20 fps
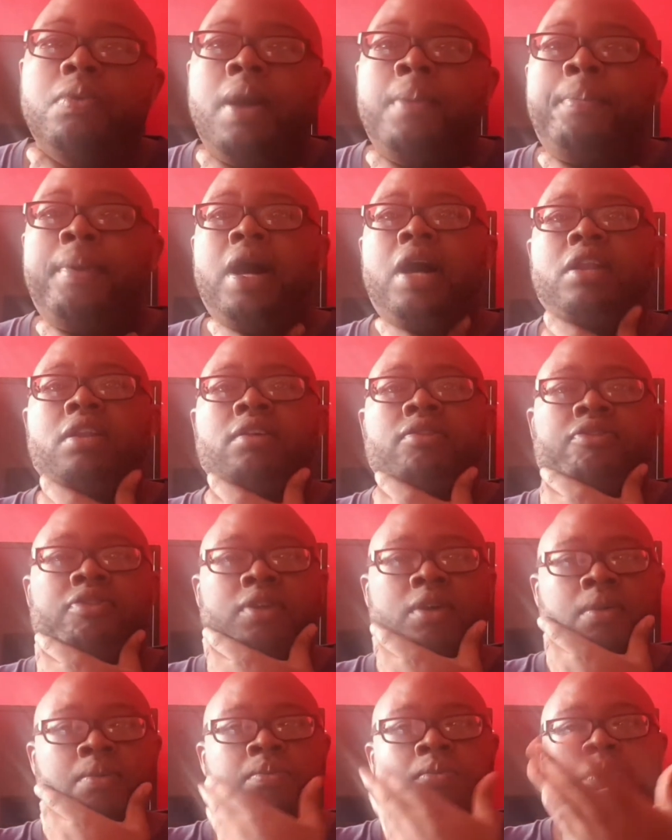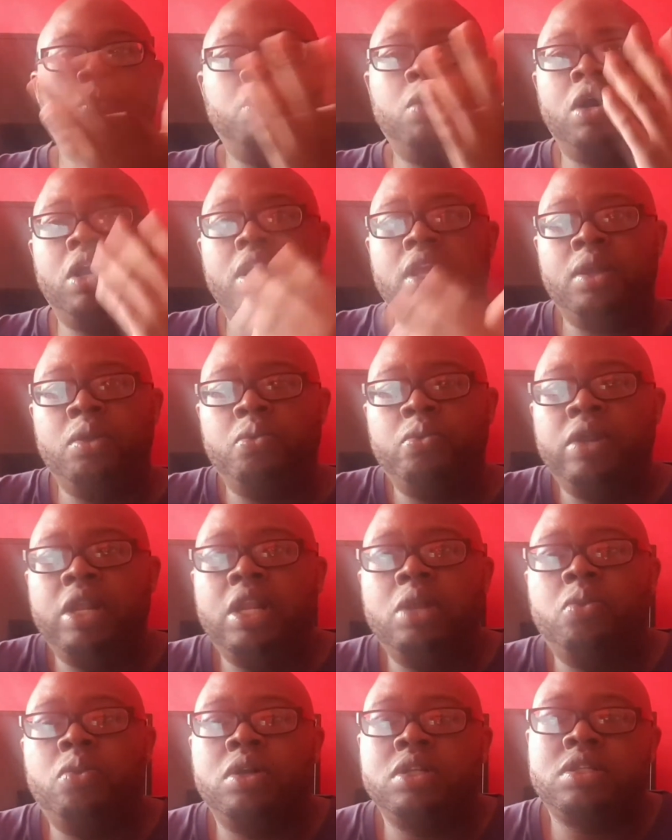about the film, what it
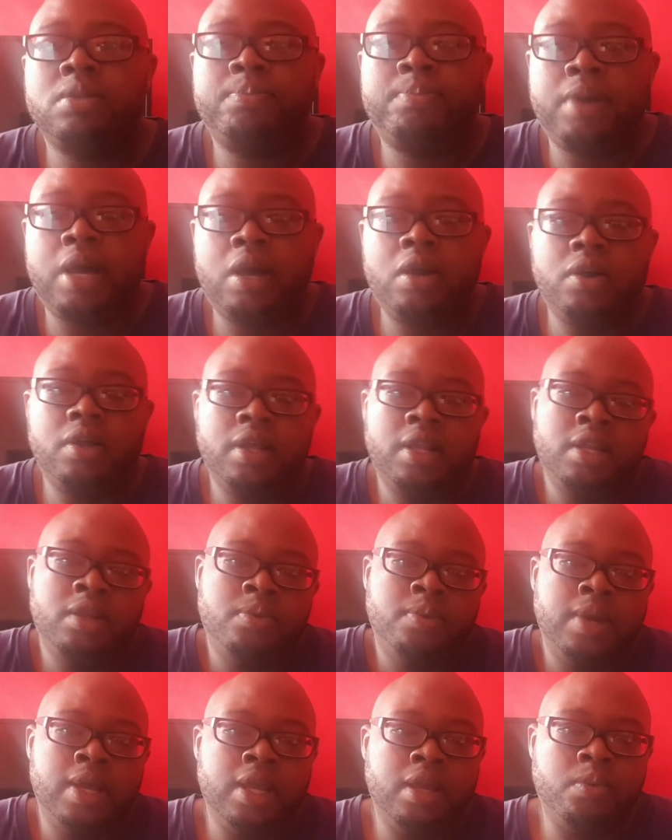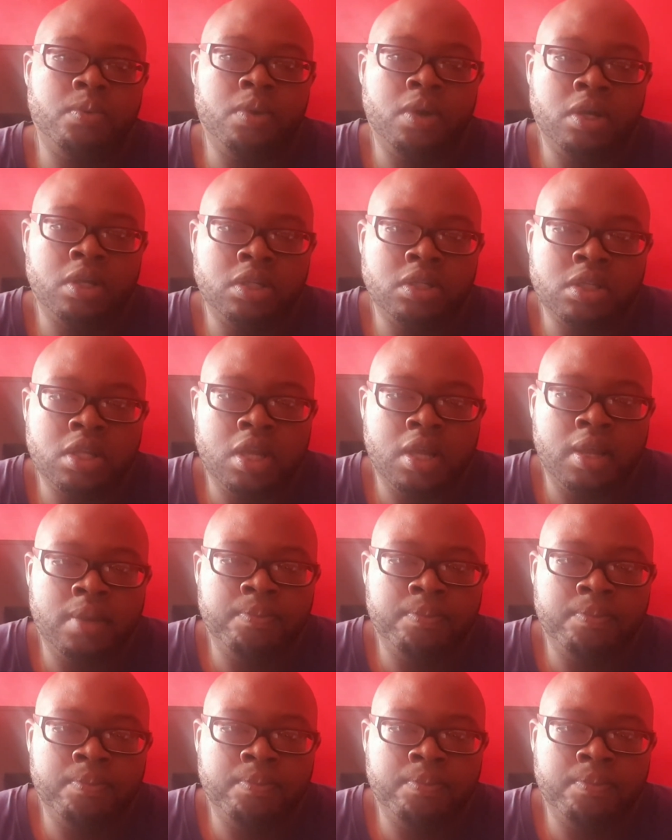really was about, anyway, it was,